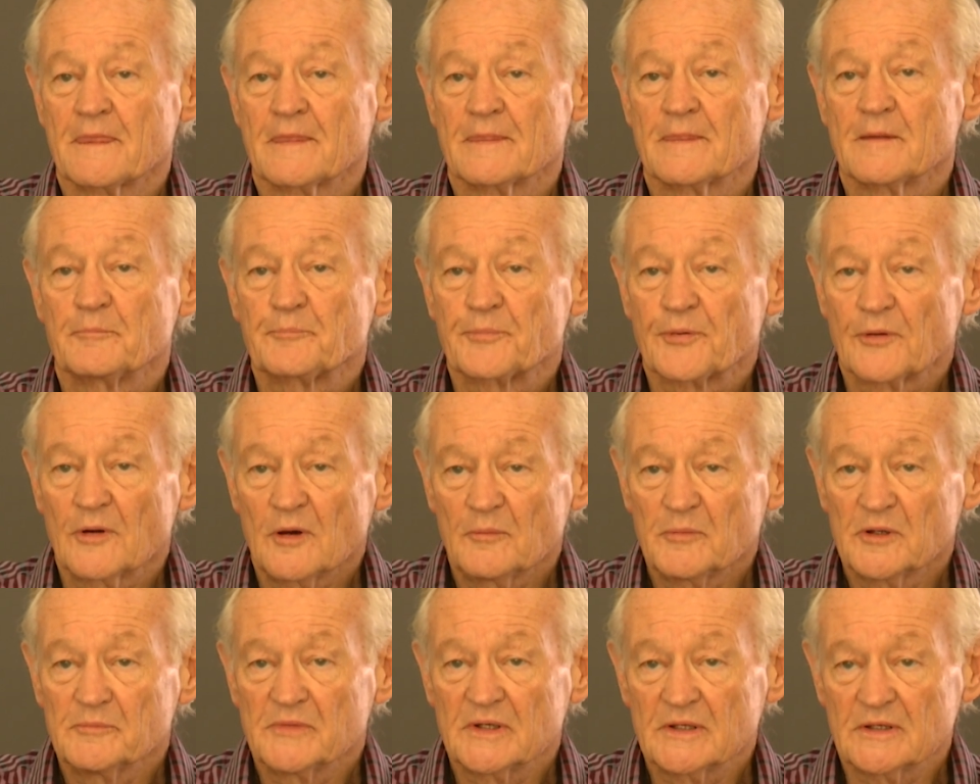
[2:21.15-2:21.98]
The
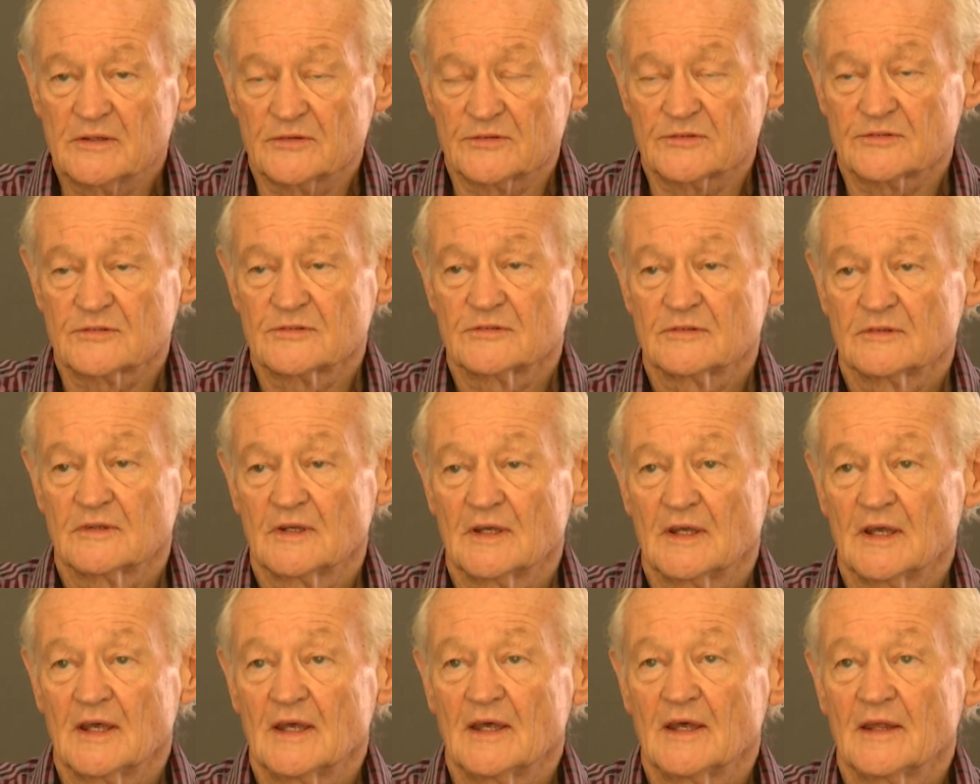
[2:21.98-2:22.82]
problem is
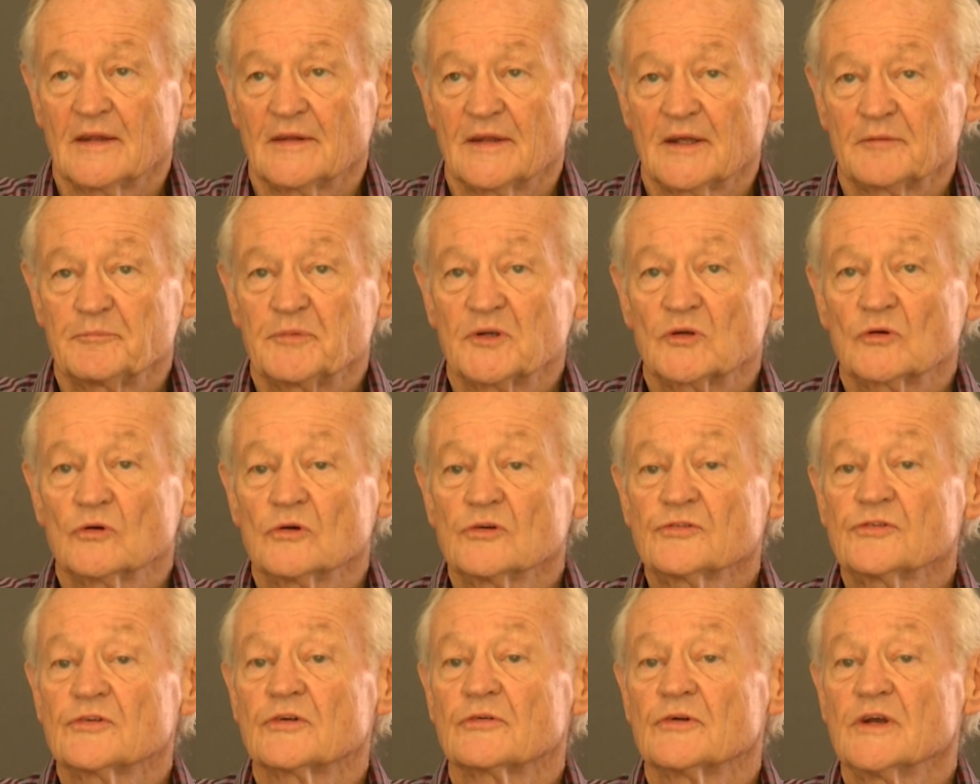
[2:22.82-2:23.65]
that
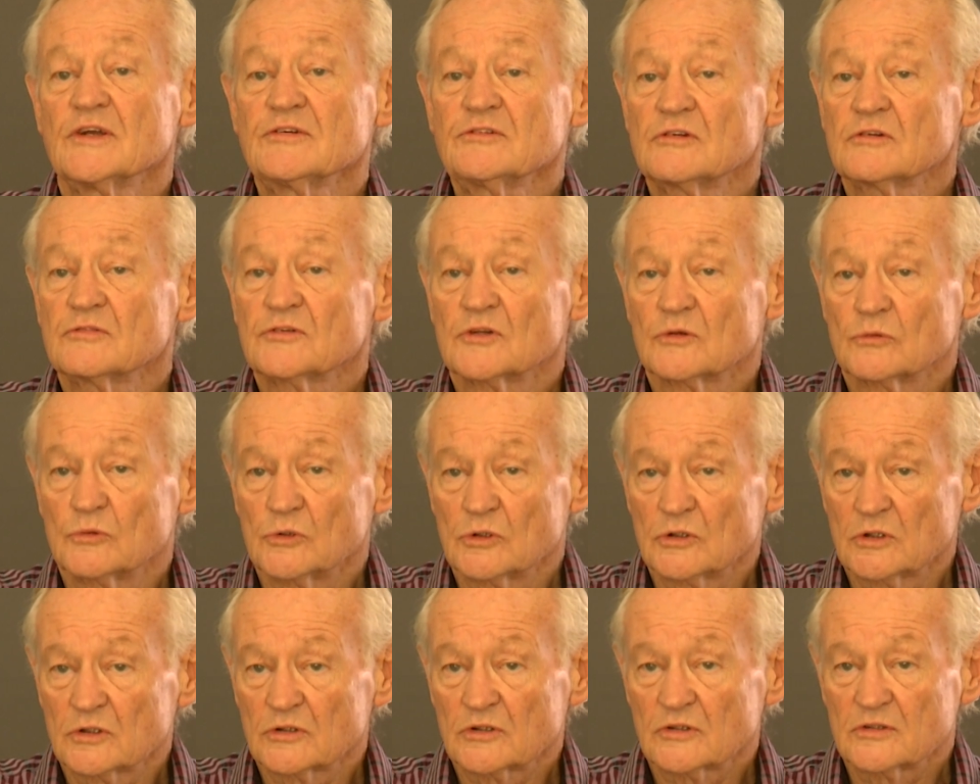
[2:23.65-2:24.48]
because the rest of the
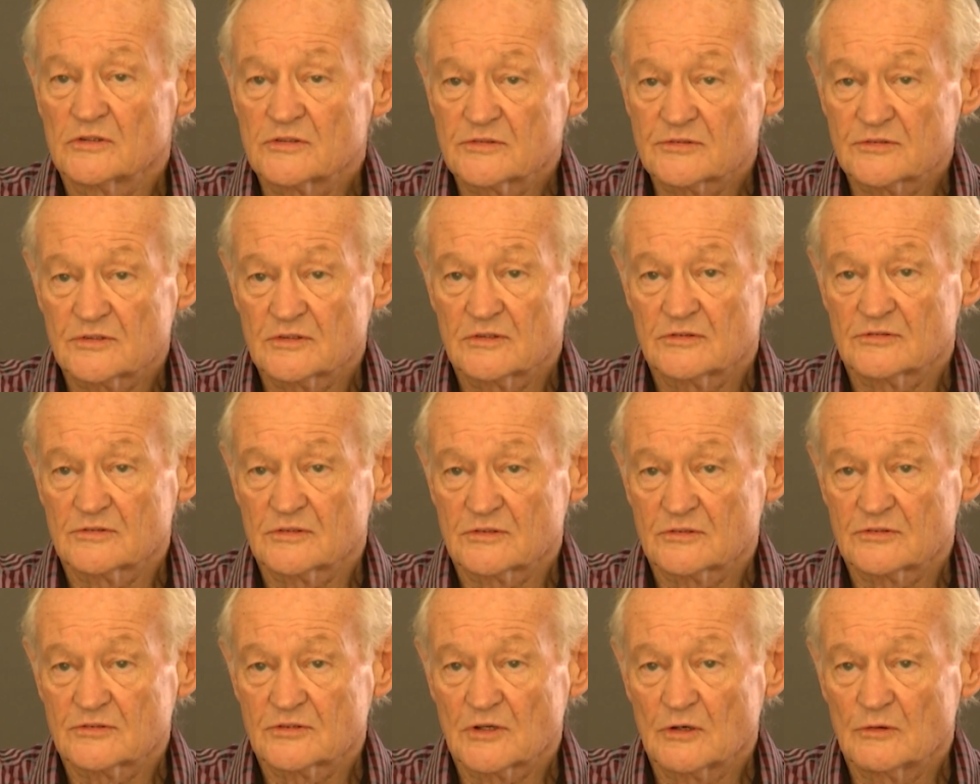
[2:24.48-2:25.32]
world considers
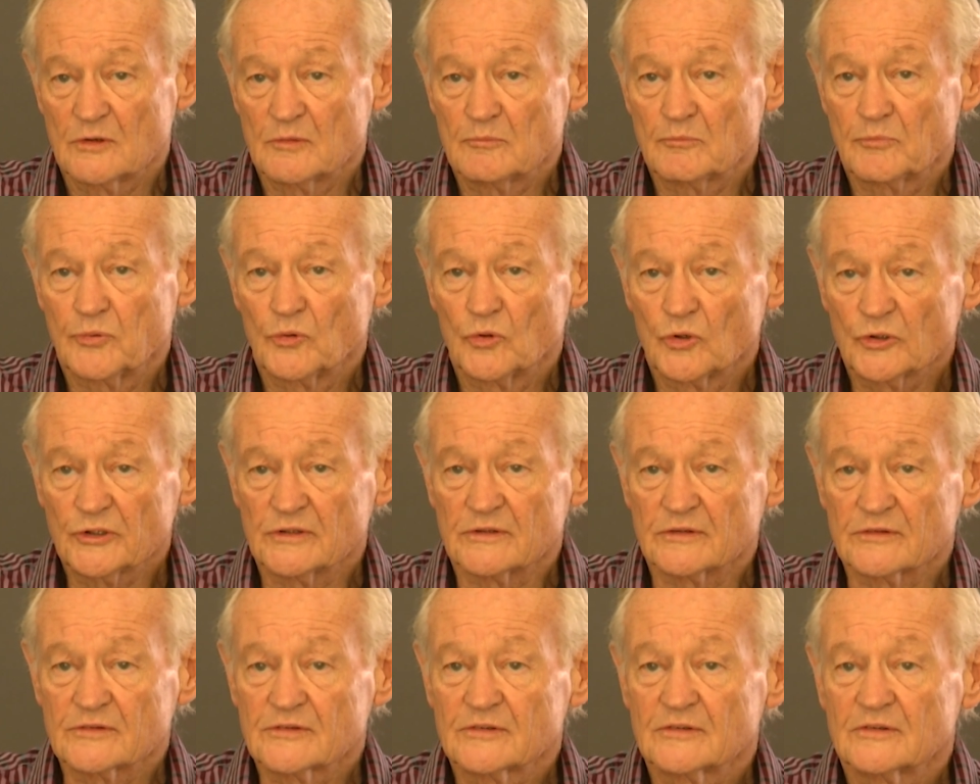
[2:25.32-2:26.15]
it so
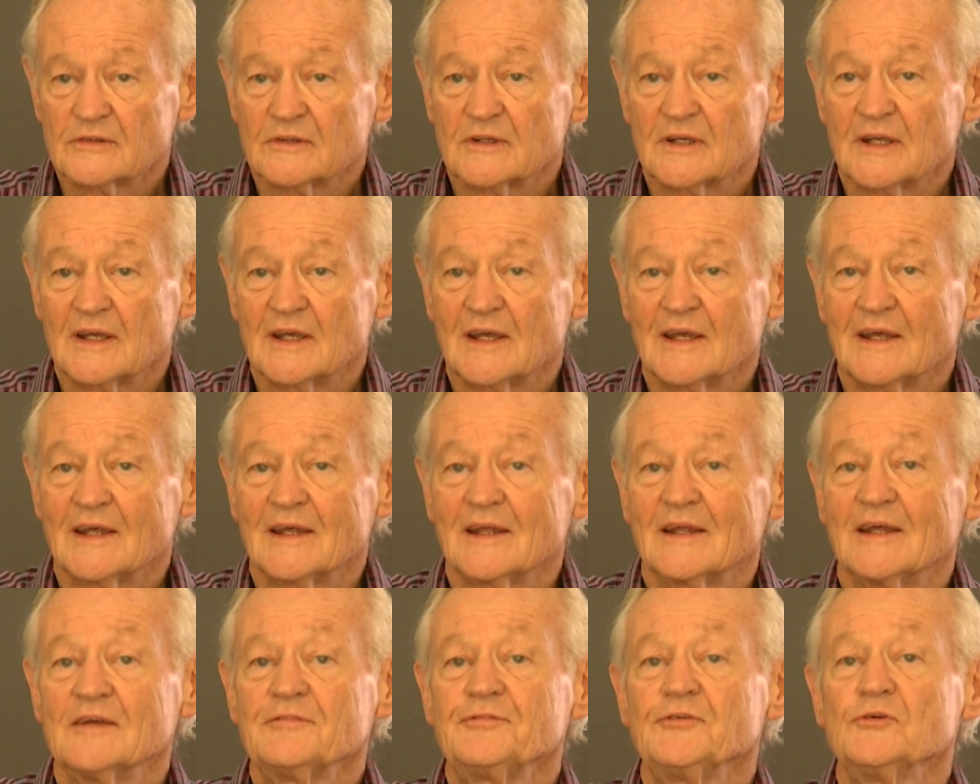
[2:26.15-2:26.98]
important,
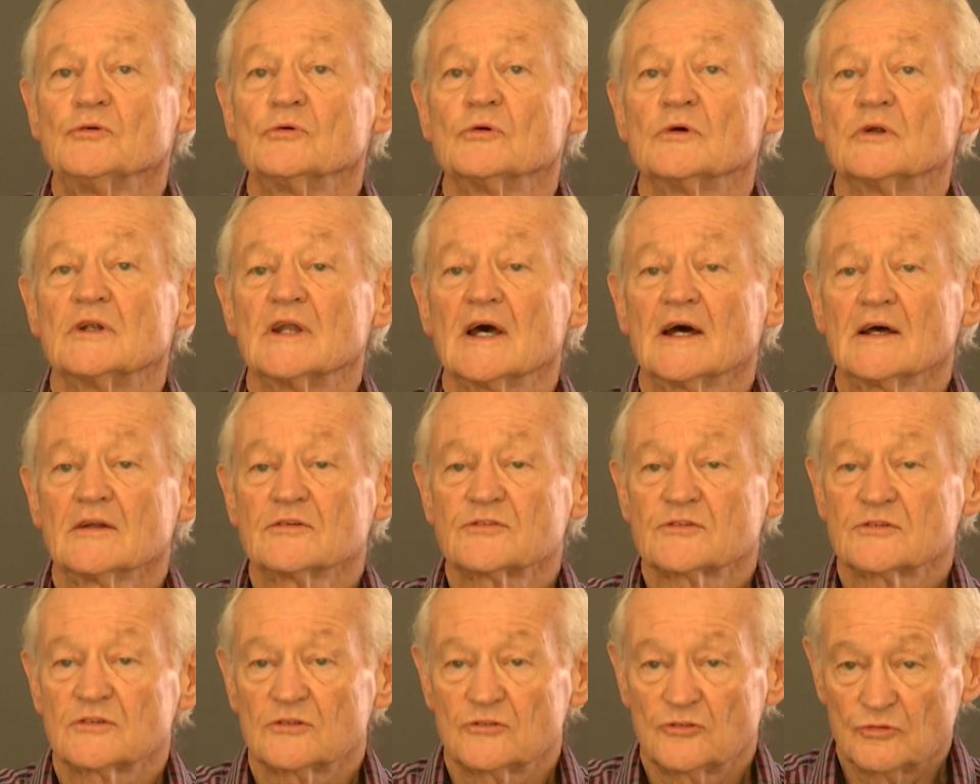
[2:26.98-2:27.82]
if you
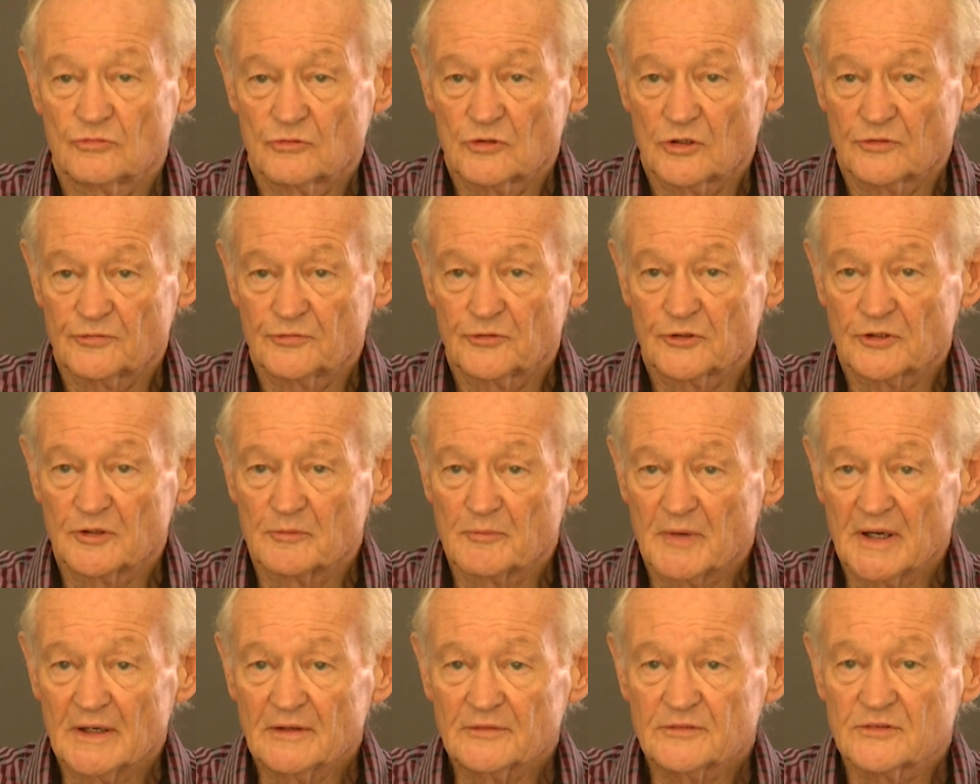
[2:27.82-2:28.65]
announce that you've got foot and
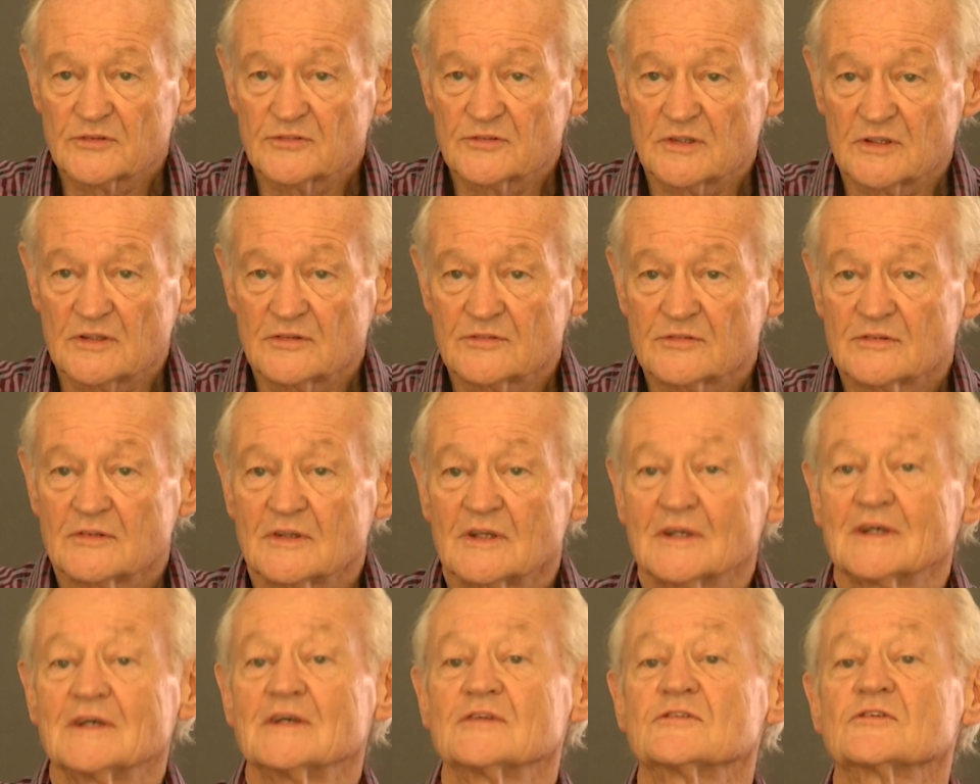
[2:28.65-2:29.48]
mouth disease,
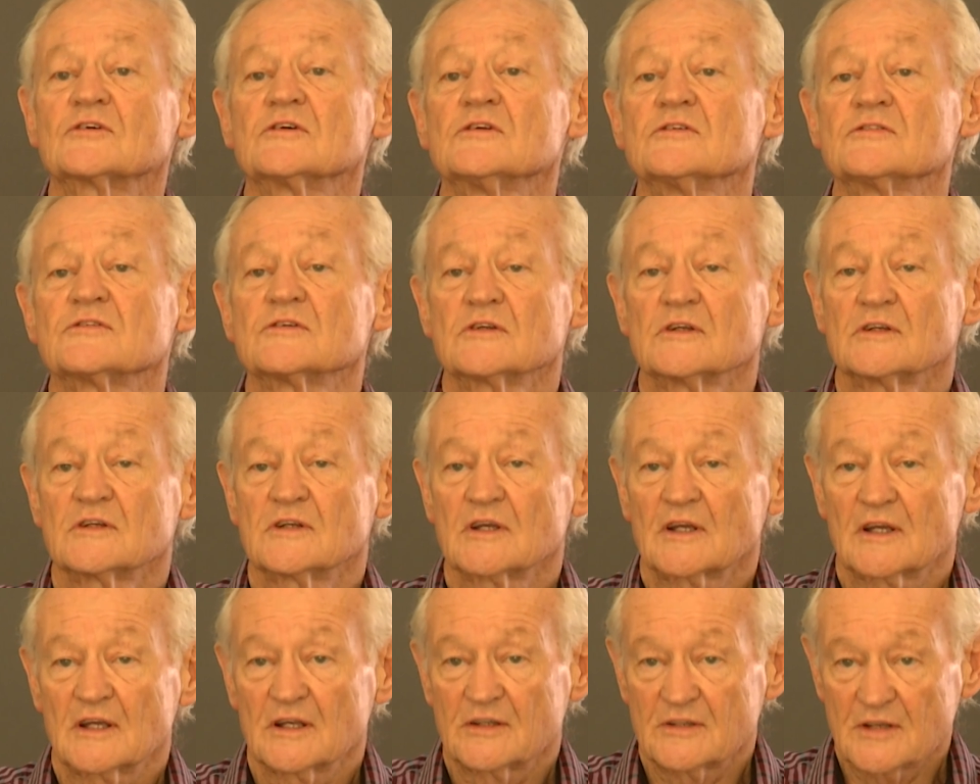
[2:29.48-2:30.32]
it's considered
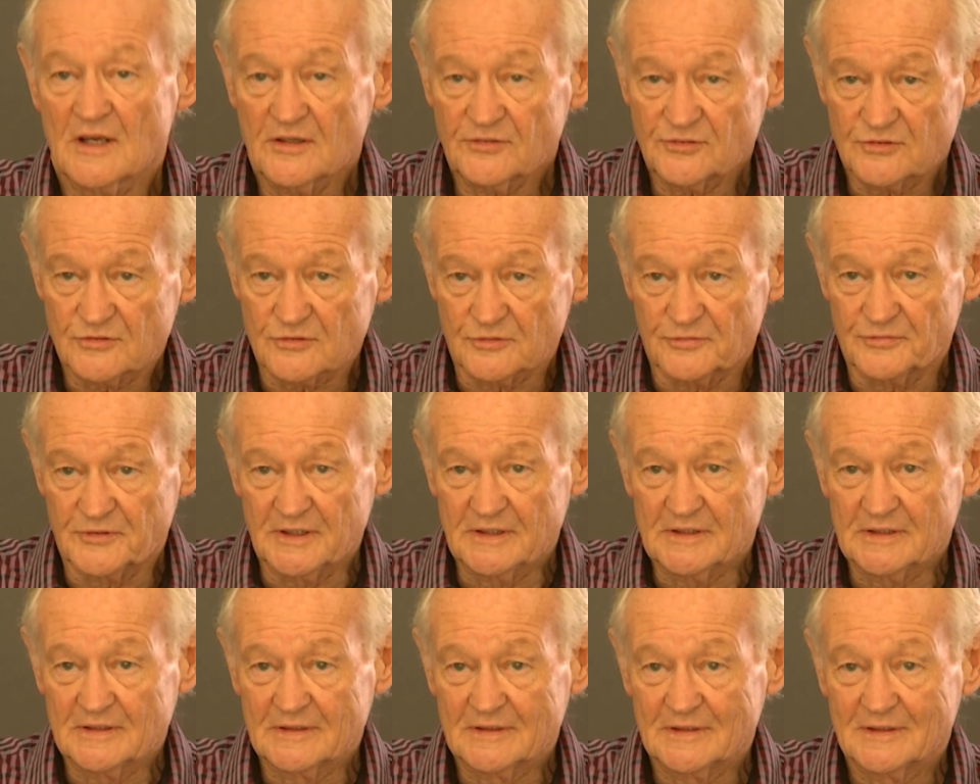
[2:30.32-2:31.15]
a catastrophe,